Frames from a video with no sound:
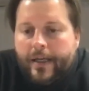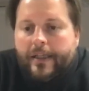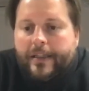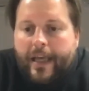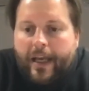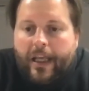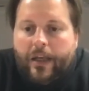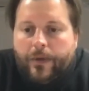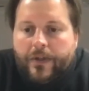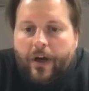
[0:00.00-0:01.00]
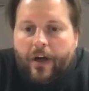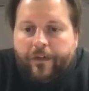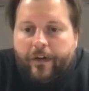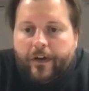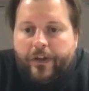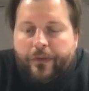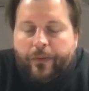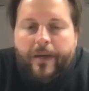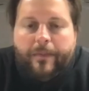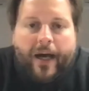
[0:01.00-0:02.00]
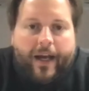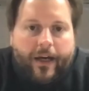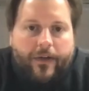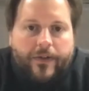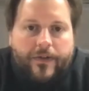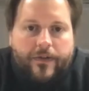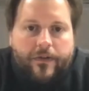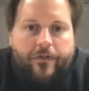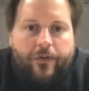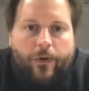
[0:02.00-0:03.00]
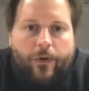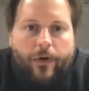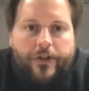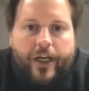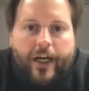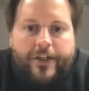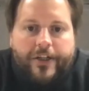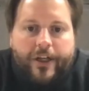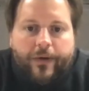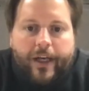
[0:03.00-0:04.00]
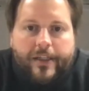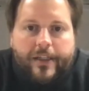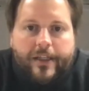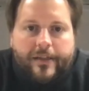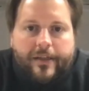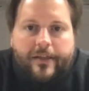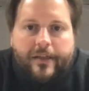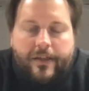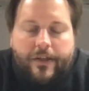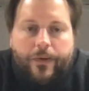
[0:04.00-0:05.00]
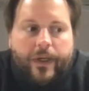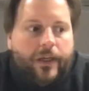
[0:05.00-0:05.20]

is that he was offered three buyouts for GI Joe in 1962.